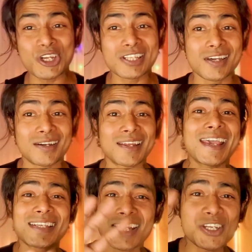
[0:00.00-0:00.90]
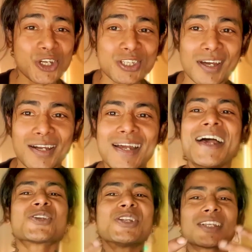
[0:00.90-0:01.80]
are, extensions are. So
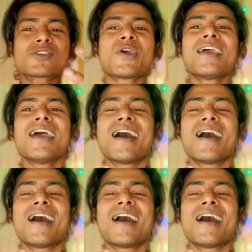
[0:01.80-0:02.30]
in this way,